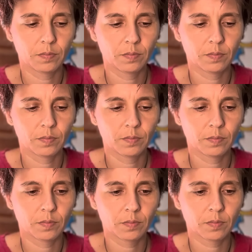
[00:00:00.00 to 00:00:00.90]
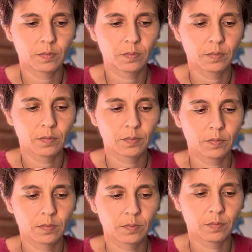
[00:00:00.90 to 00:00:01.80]

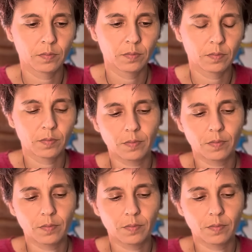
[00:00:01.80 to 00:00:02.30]
(no one is talking)